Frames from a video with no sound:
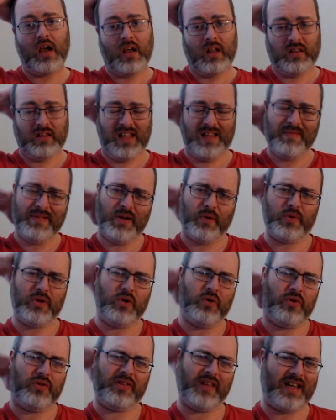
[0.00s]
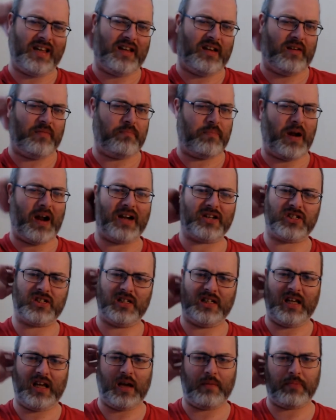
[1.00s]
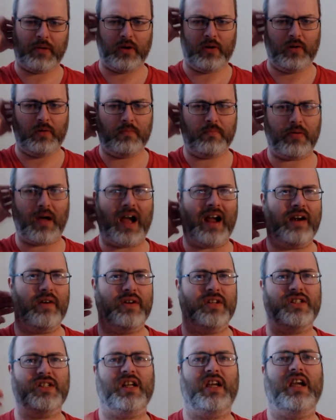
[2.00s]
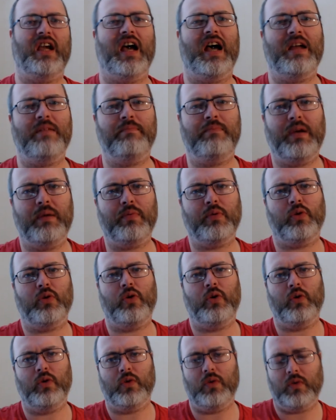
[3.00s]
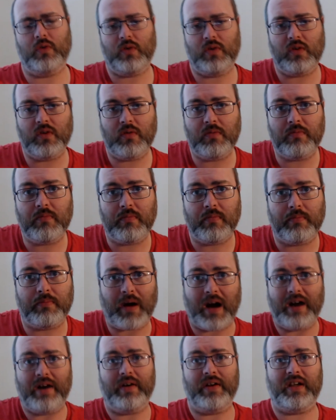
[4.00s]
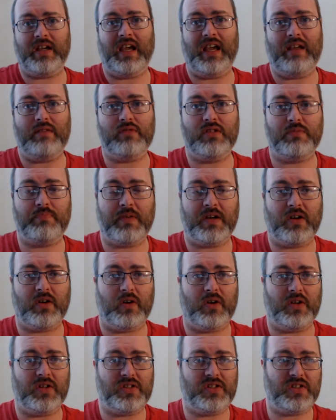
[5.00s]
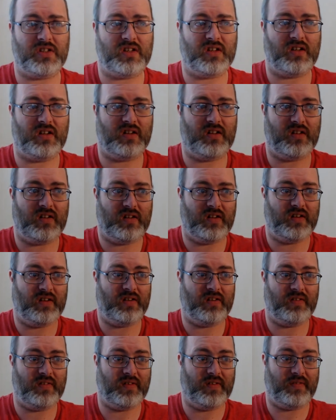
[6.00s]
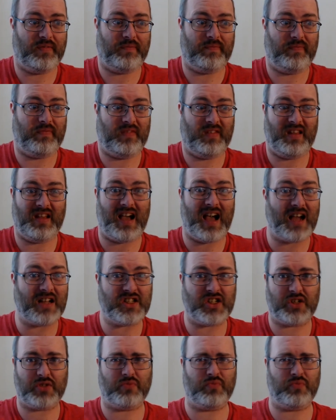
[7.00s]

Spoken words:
let me know what you think personally about piracy and people who pirate games, because I just